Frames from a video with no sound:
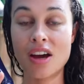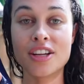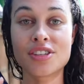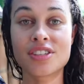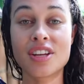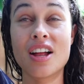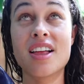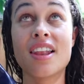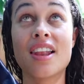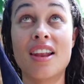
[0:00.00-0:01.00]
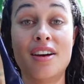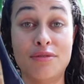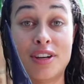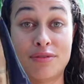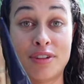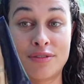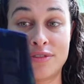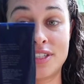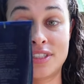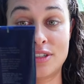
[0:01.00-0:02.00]
I just love, love, love
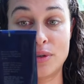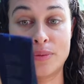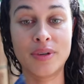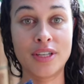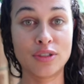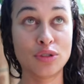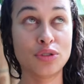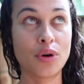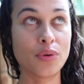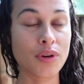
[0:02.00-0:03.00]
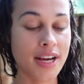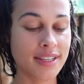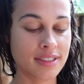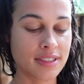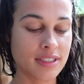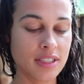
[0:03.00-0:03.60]
this serum. It's so nice.